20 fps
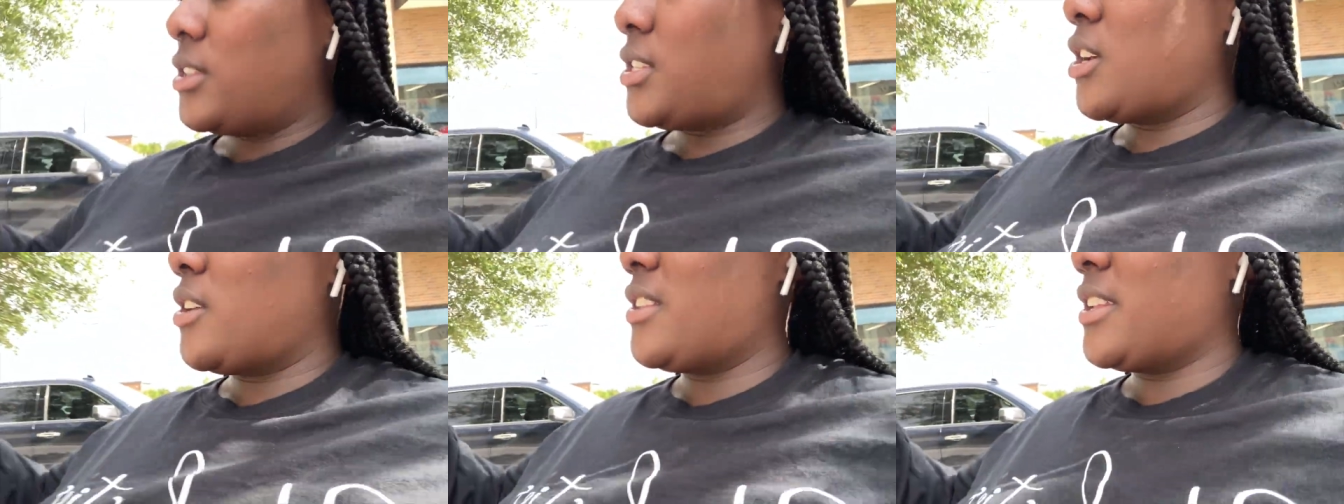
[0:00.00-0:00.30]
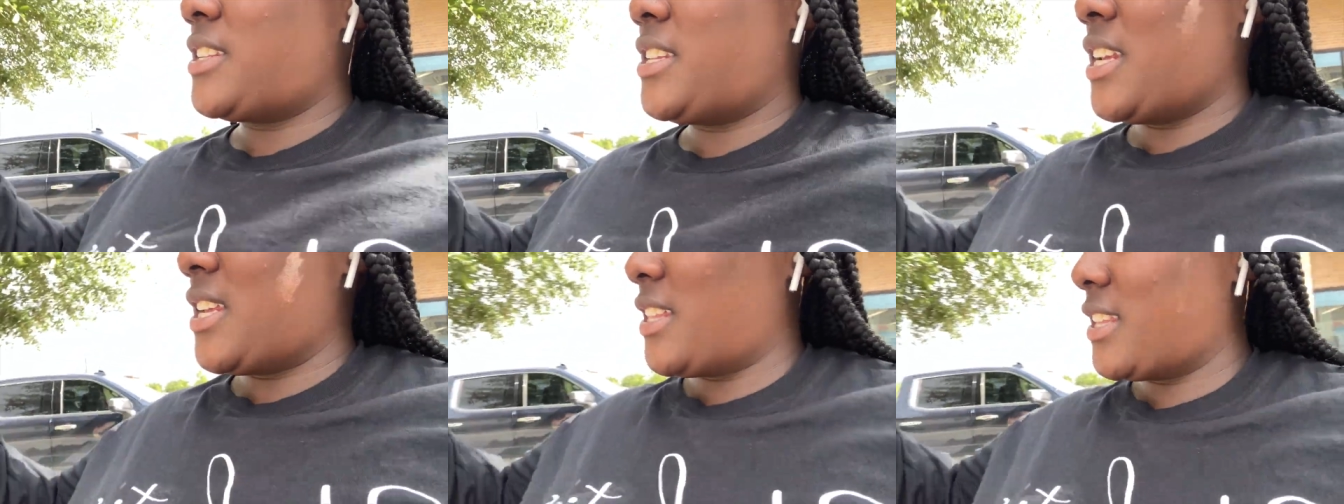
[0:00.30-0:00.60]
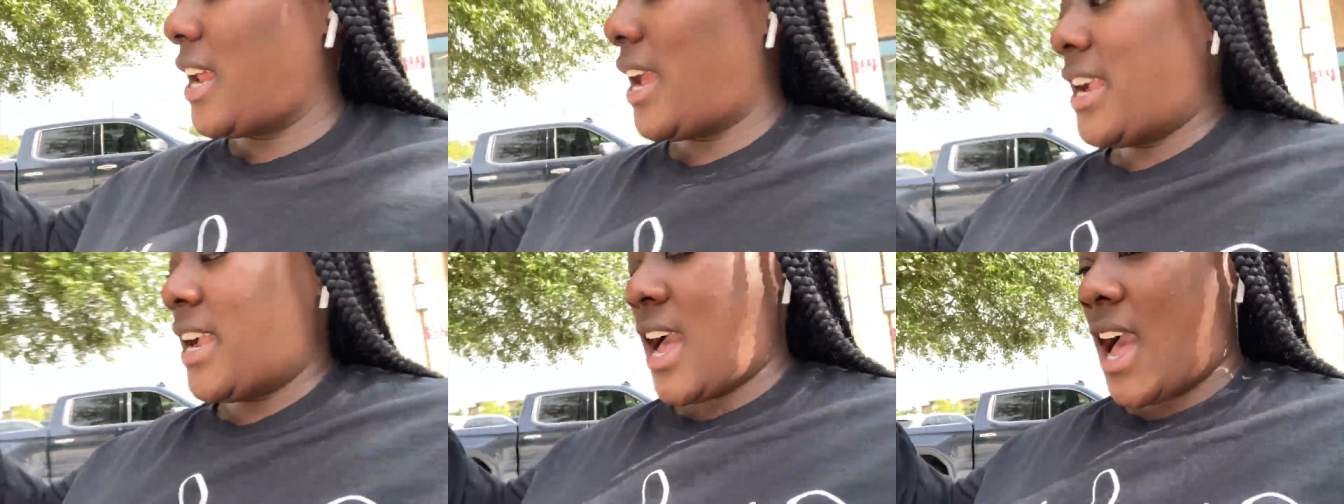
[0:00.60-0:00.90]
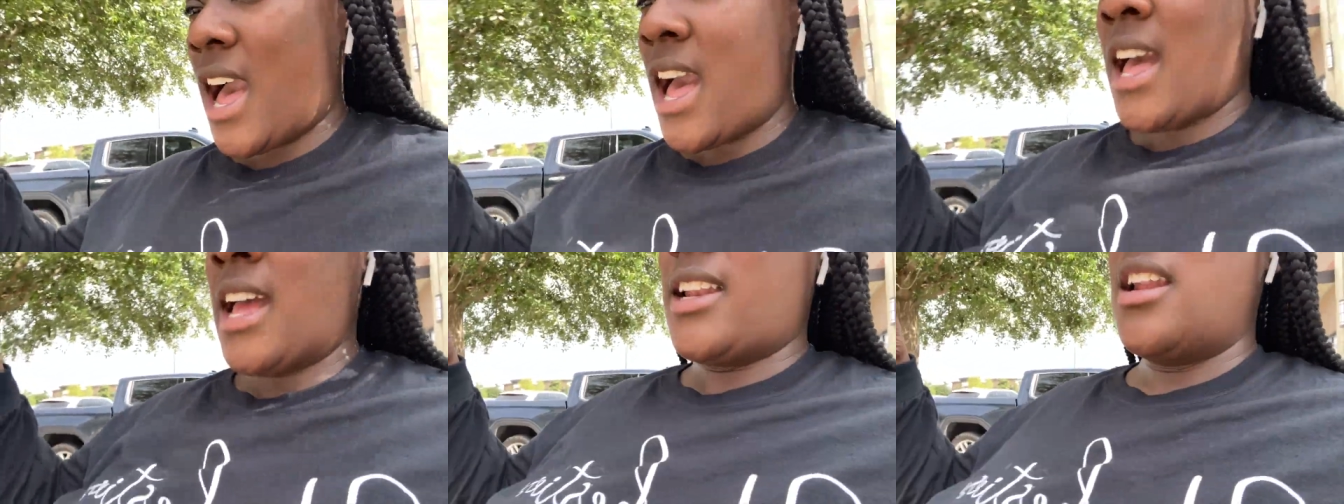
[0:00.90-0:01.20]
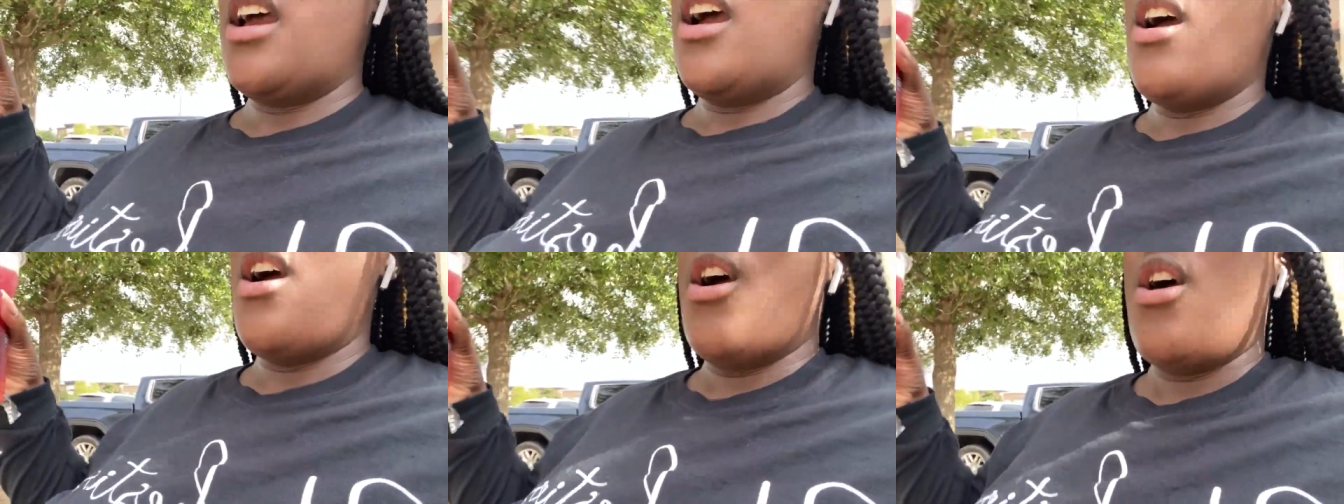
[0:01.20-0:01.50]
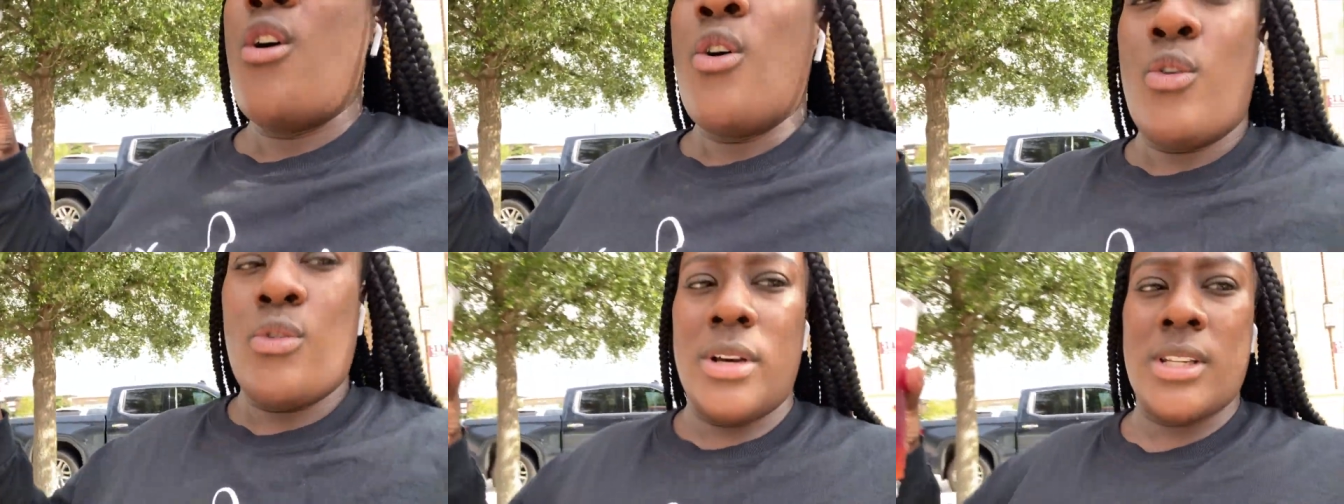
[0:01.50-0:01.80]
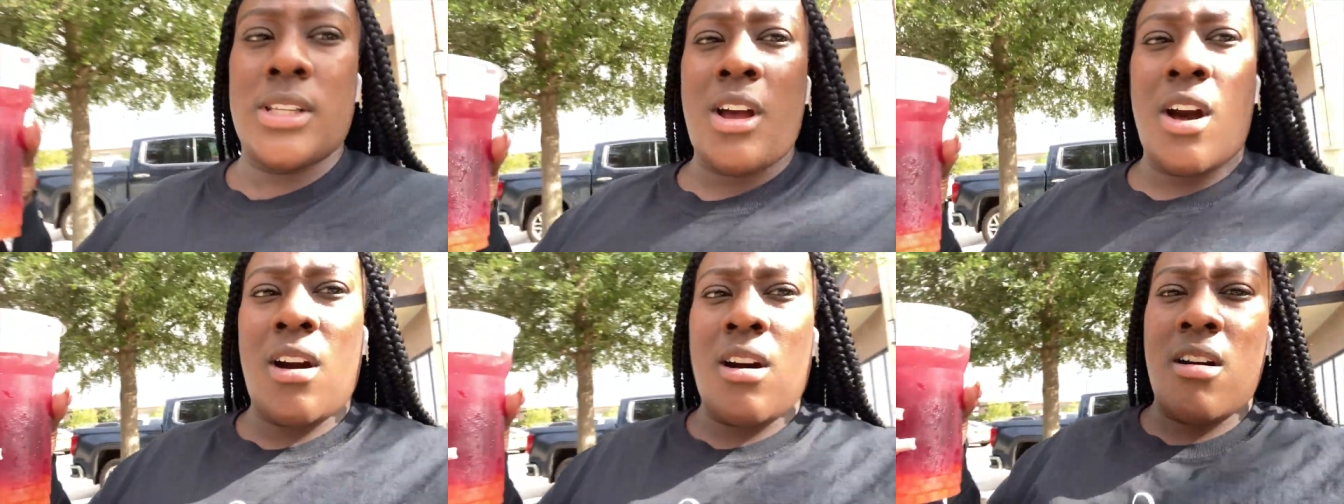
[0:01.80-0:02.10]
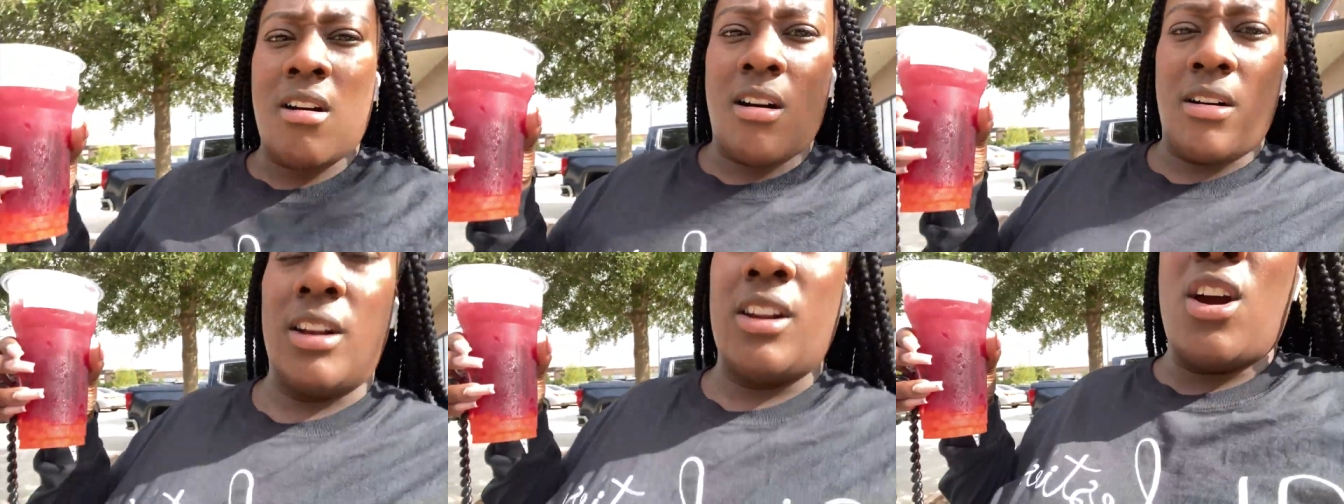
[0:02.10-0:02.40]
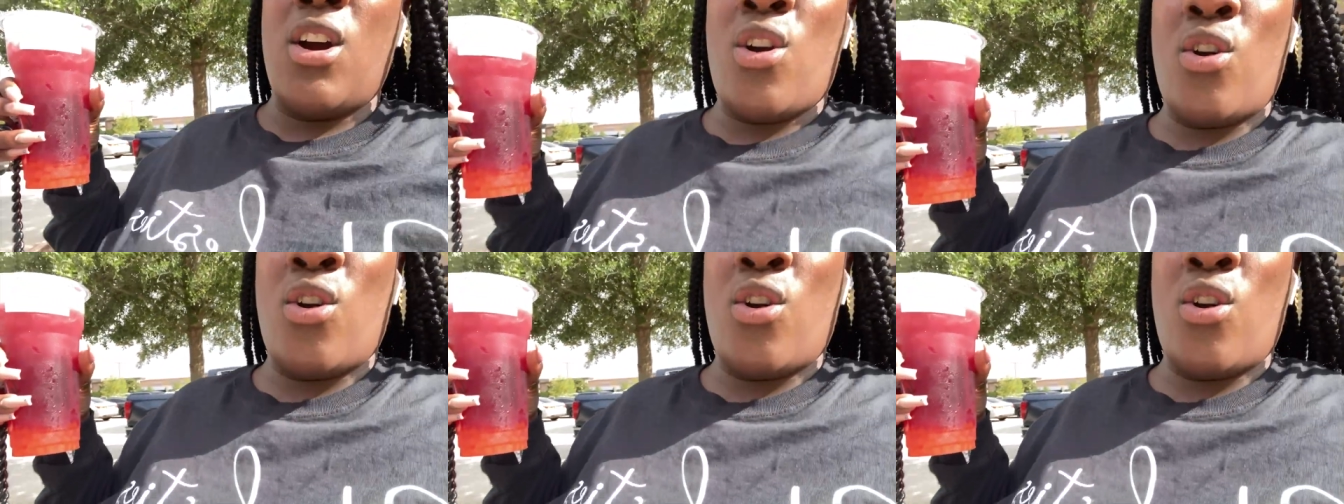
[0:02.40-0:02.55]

So the tea that I got was called